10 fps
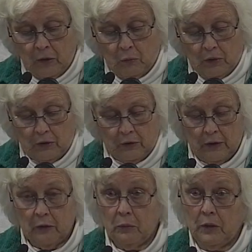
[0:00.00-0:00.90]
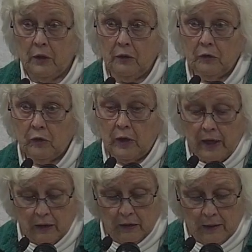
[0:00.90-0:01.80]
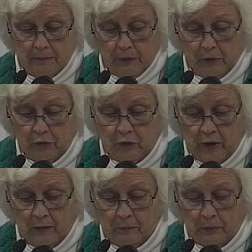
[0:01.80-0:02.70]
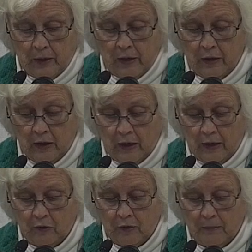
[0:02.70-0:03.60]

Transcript: with liquid, slightly bulging brown eyes